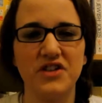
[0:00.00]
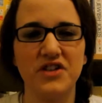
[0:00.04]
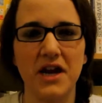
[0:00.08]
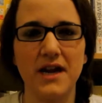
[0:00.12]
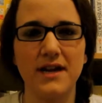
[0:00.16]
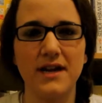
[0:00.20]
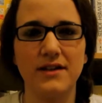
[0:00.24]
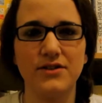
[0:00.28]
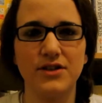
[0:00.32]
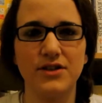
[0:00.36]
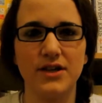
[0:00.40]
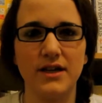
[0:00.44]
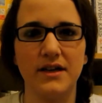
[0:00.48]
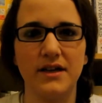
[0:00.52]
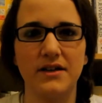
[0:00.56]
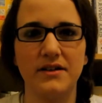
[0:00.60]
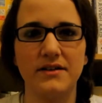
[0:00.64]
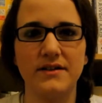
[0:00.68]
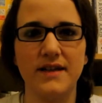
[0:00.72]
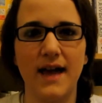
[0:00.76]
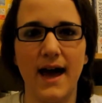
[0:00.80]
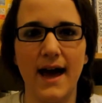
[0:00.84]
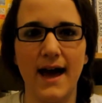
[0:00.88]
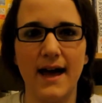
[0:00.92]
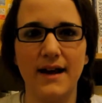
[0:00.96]

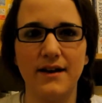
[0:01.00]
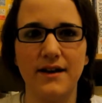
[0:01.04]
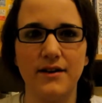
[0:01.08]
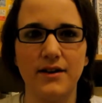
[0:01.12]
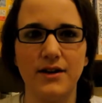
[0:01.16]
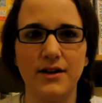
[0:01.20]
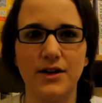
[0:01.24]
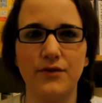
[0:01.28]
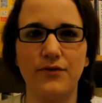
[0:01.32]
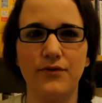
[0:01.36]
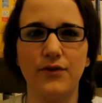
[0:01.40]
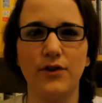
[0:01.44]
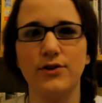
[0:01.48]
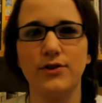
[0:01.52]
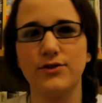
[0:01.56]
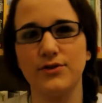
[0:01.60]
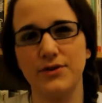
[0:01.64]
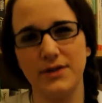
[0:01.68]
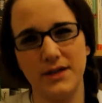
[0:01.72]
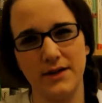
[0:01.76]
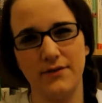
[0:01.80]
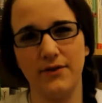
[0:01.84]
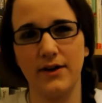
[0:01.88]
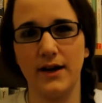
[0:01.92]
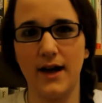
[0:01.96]
changes and you focus
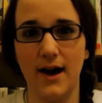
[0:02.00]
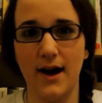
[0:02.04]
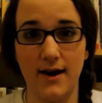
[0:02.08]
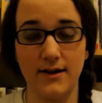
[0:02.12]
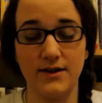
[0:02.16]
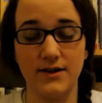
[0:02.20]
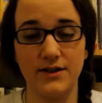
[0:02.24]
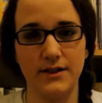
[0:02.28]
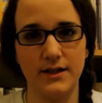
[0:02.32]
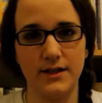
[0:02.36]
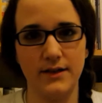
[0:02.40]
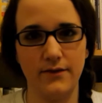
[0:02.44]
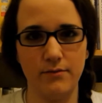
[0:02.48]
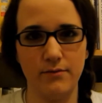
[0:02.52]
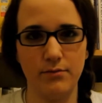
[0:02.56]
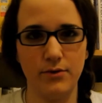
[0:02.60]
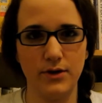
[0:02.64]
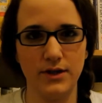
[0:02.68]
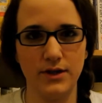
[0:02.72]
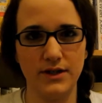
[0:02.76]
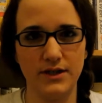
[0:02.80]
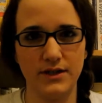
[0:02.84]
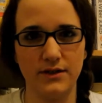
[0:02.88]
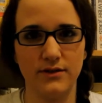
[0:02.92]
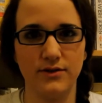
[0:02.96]
on different characters at different
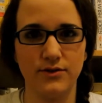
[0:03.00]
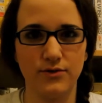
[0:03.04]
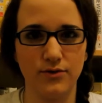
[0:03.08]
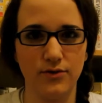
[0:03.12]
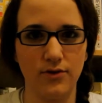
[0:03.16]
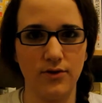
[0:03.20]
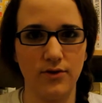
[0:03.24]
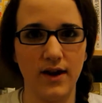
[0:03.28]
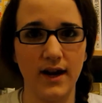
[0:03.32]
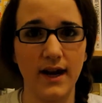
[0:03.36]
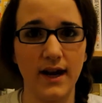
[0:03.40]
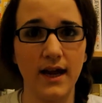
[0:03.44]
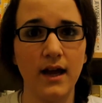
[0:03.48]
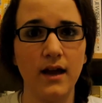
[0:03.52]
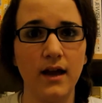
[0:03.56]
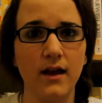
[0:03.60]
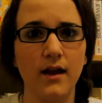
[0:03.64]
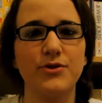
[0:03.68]
points in the story.